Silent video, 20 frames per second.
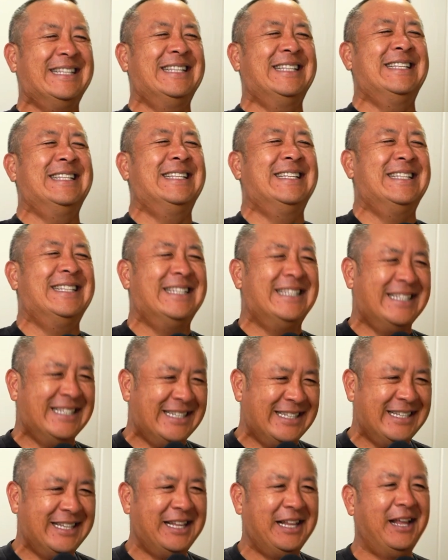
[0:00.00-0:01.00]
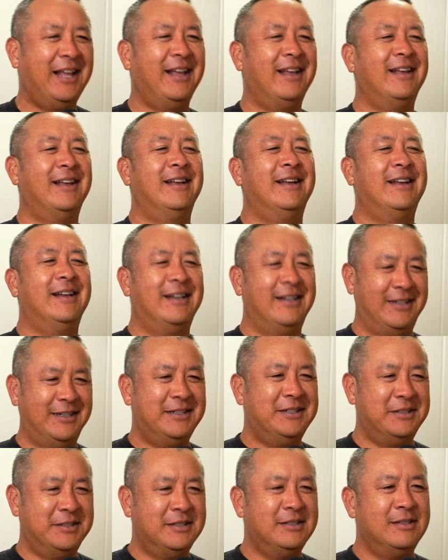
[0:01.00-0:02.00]

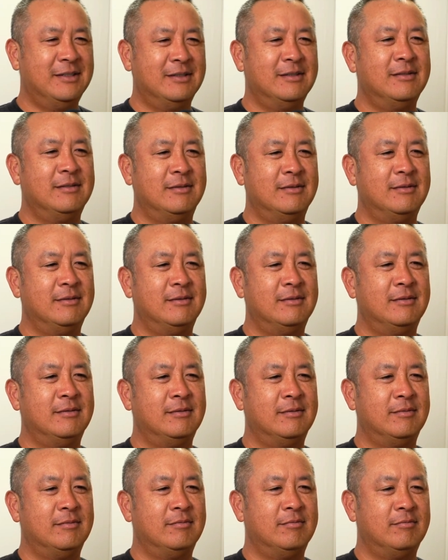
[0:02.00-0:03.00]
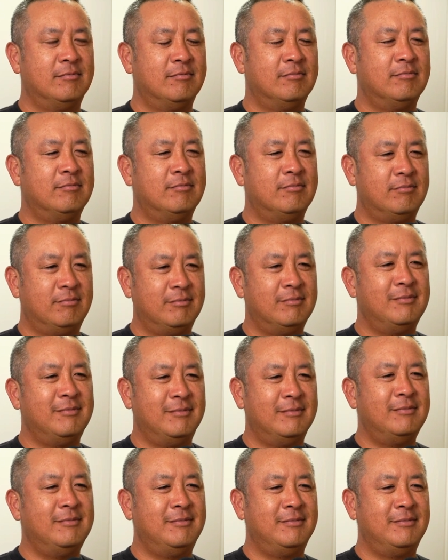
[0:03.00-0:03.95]
(not speaking)